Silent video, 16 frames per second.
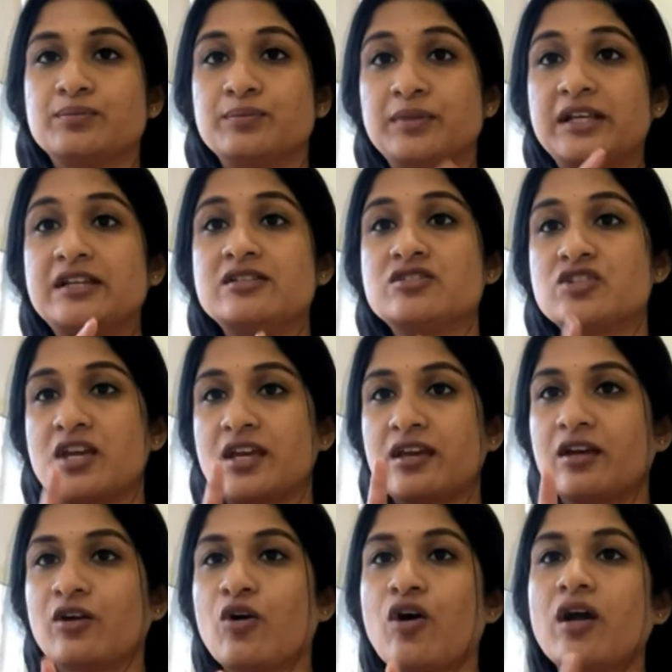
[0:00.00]
please take
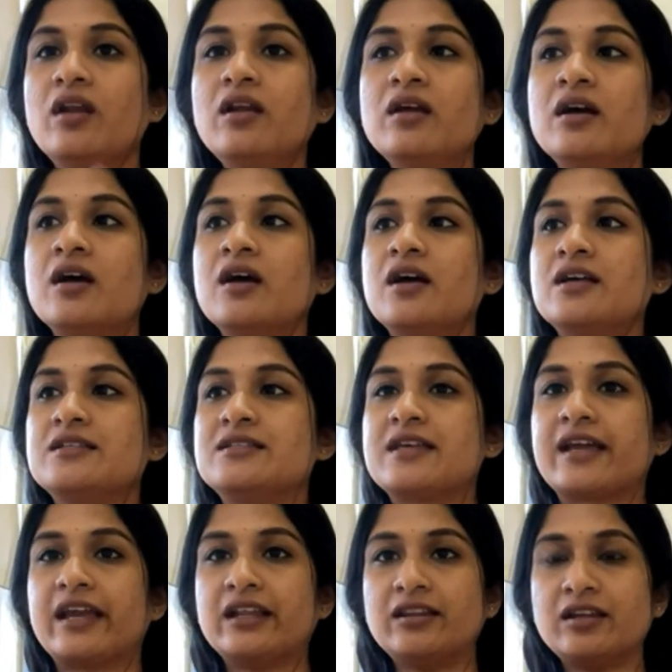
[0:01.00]
a call.
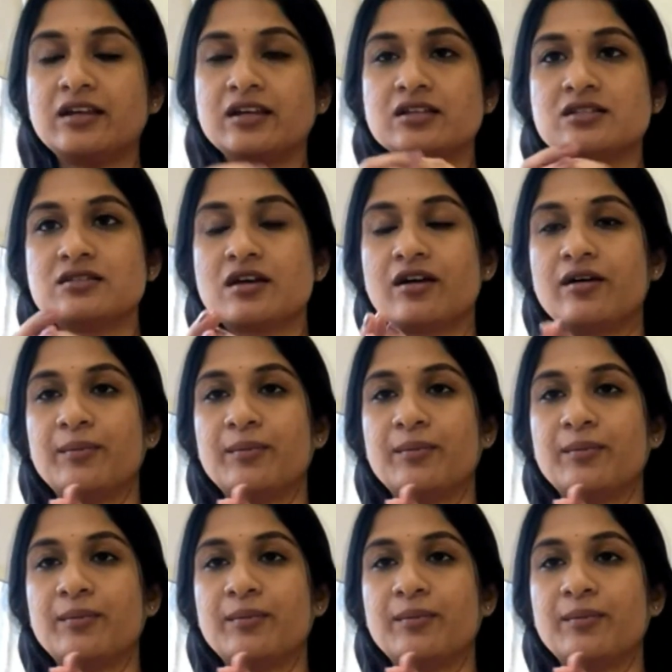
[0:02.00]
Second thing is